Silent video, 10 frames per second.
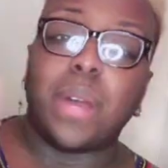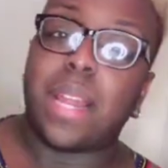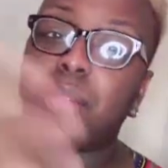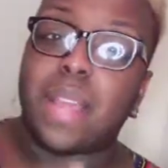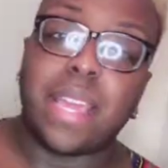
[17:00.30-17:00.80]

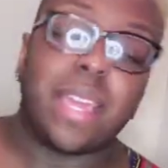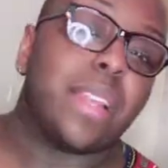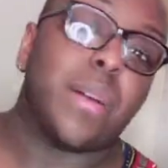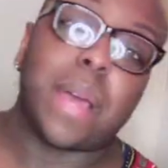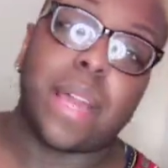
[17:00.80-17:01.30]
whatever.
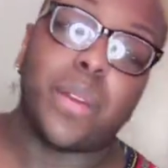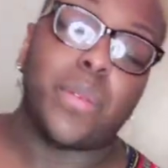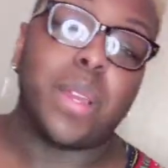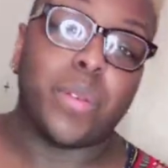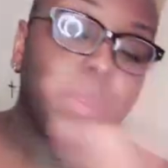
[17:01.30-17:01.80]
It don't
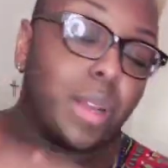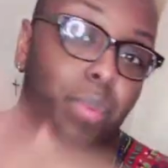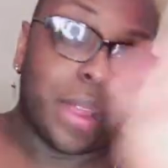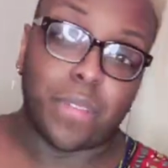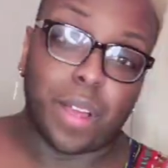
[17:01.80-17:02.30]
matter. We're
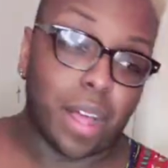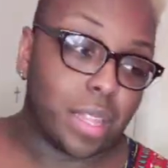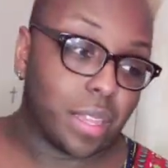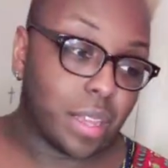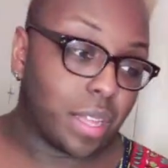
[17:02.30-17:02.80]
gonna pray for
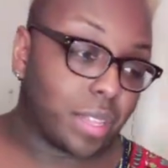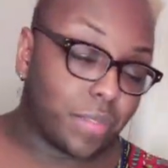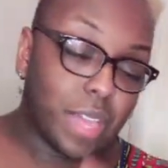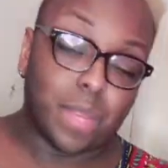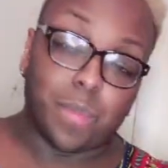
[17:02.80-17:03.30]
all
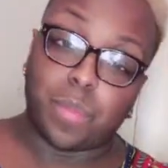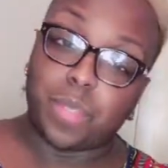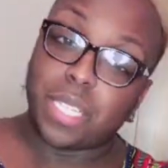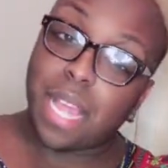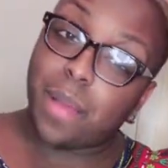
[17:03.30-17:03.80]
the family members,